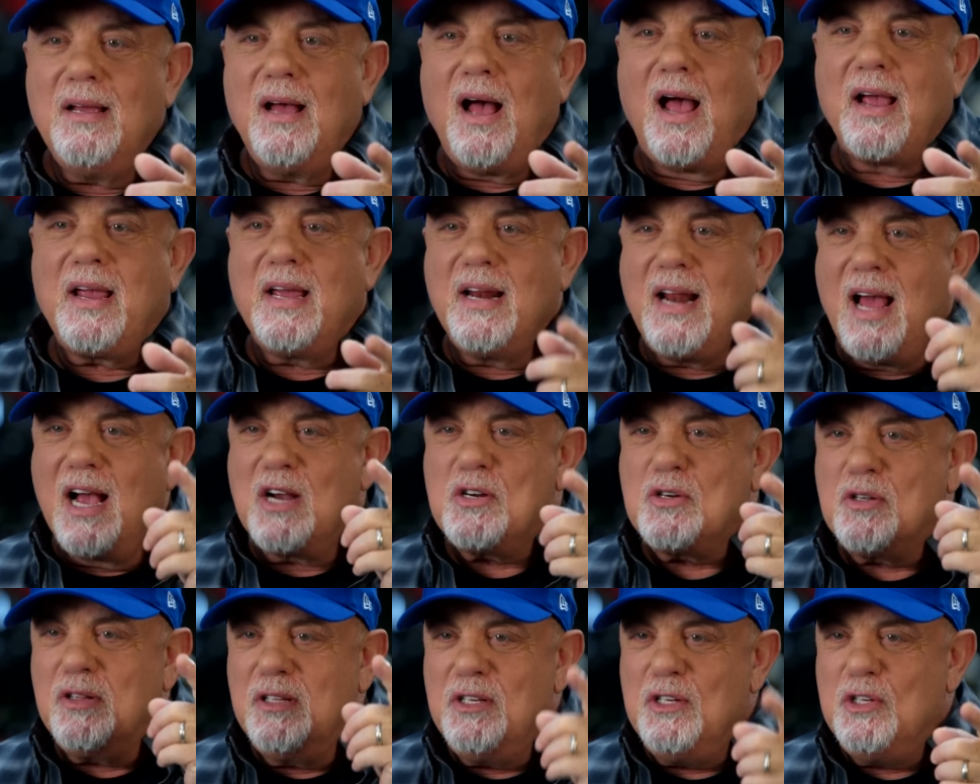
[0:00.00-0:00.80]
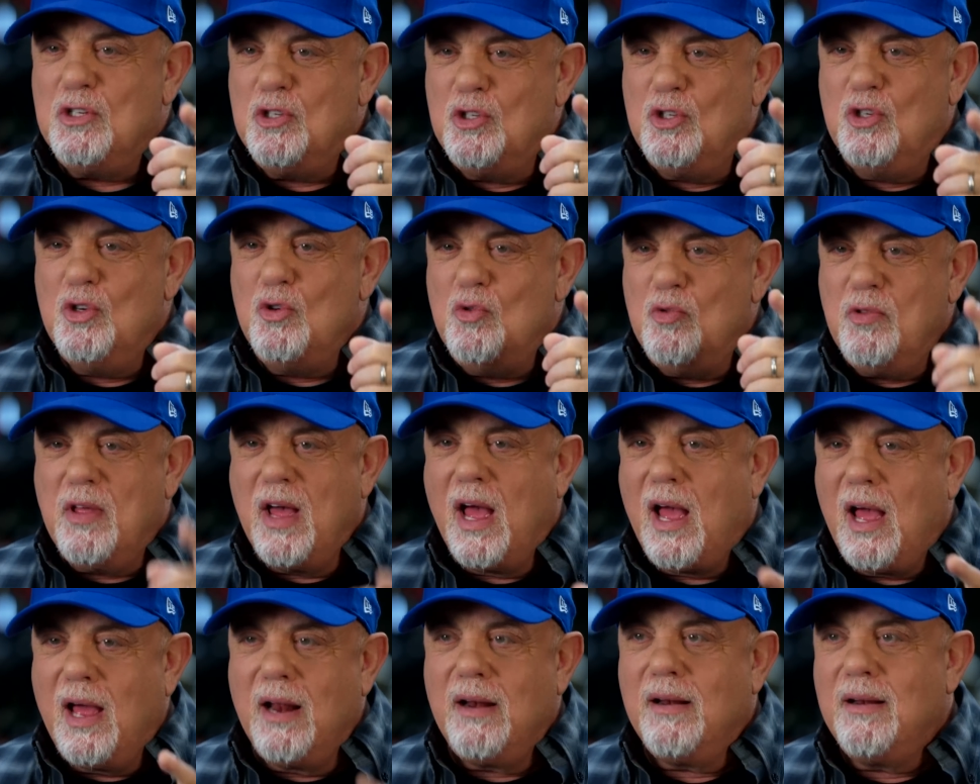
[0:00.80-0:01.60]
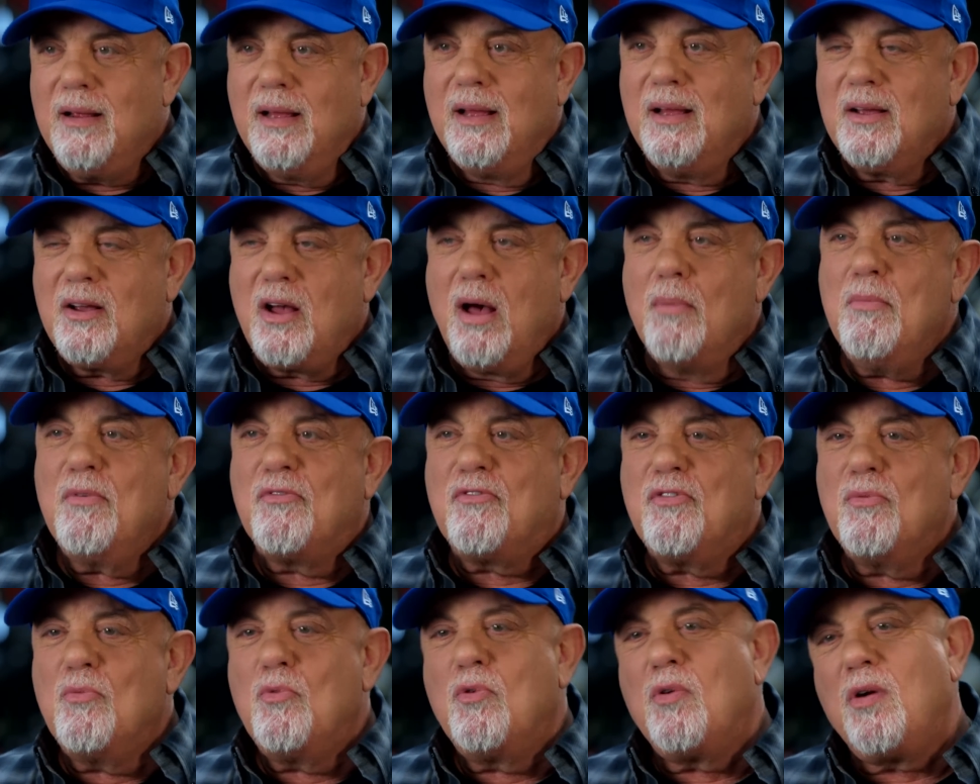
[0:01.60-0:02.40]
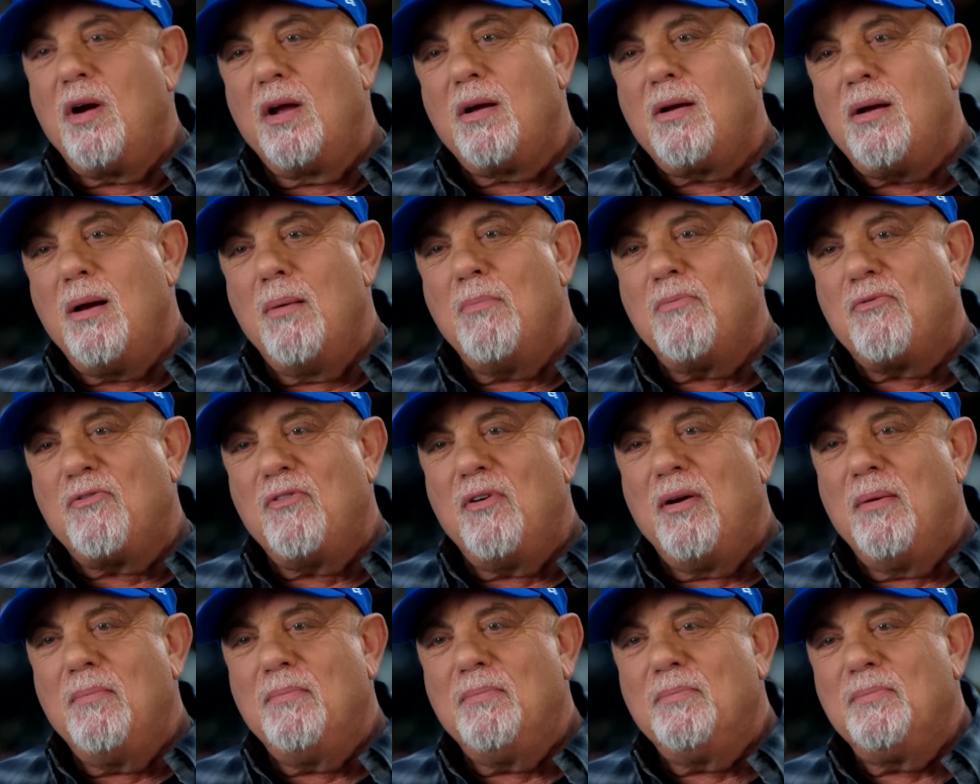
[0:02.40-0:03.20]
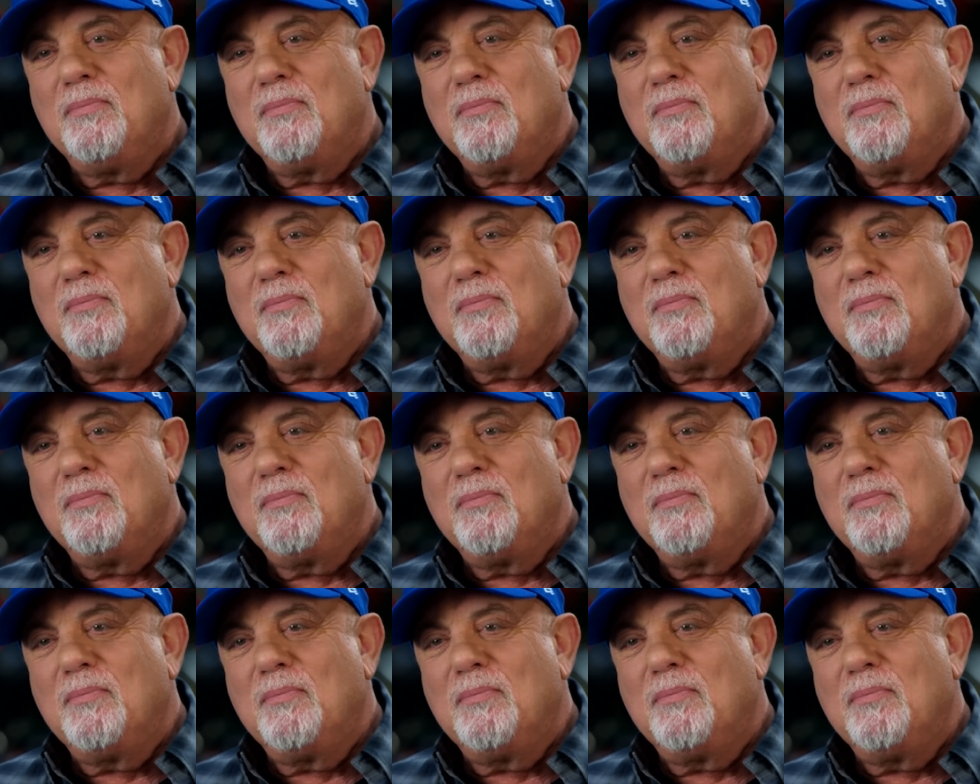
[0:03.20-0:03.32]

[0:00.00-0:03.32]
I could actually do that coming from where I come from.